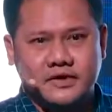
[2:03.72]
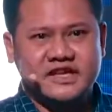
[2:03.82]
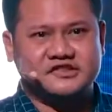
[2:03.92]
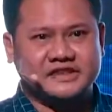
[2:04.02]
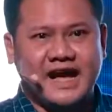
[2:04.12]

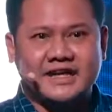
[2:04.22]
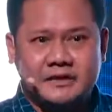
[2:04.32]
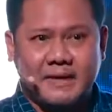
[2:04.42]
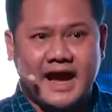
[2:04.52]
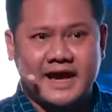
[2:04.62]
it
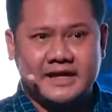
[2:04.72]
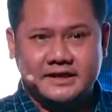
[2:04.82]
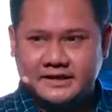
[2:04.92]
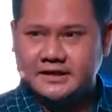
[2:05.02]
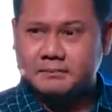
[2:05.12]
started by
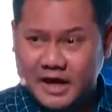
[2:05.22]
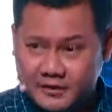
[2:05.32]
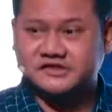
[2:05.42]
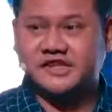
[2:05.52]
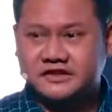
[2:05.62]
the
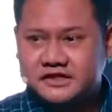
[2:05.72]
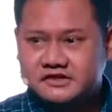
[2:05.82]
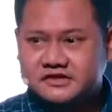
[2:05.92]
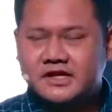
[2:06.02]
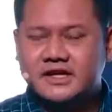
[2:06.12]
private
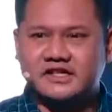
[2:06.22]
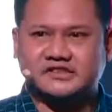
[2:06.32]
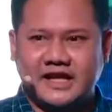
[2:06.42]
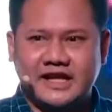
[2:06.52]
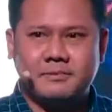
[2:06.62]
sectors, it
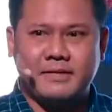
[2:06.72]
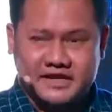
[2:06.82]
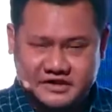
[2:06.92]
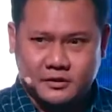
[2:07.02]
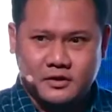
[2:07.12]
started by
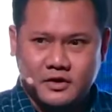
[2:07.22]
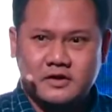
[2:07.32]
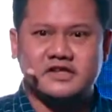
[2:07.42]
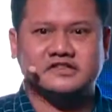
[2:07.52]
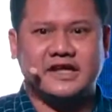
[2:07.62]

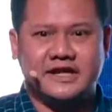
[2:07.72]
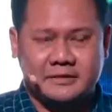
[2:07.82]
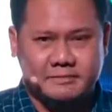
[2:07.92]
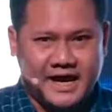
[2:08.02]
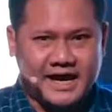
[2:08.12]
telco, it
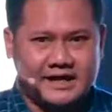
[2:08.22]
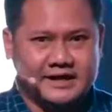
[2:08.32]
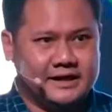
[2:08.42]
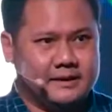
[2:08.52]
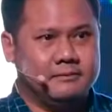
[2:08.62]
started by
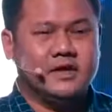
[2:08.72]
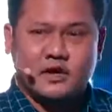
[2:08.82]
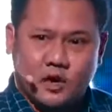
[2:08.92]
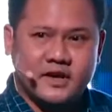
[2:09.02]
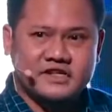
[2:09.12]

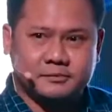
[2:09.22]
co-working